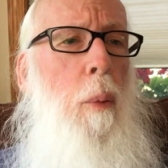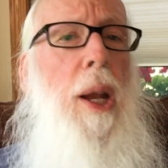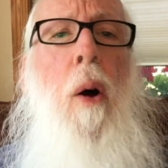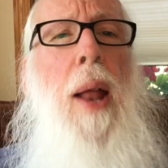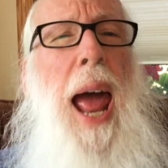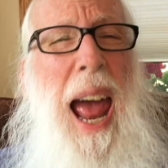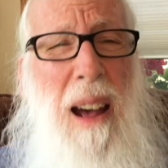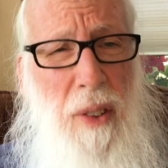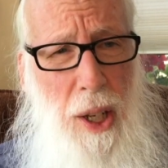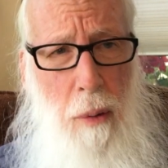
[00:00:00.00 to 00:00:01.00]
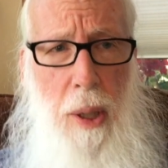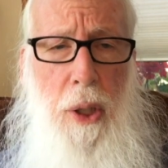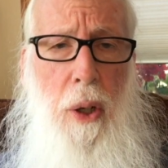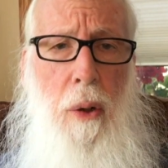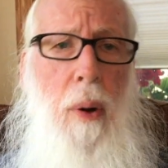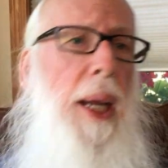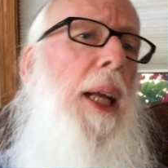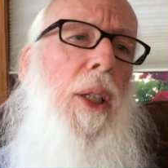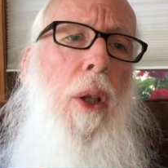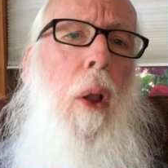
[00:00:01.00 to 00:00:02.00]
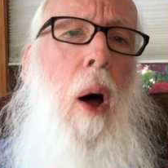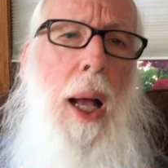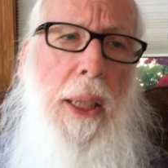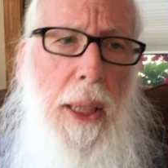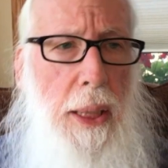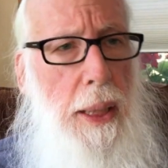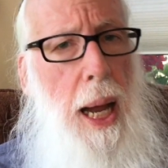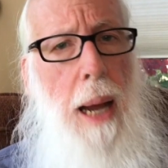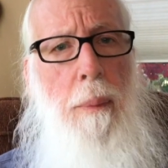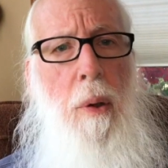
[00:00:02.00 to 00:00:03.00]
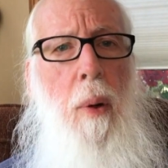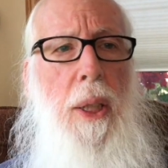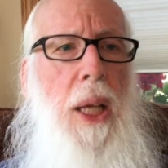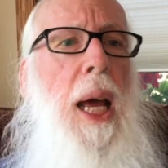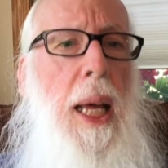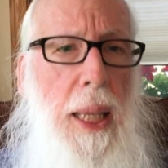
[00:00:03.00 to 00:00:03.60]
we don't have the original Greek. It's lost in time to us.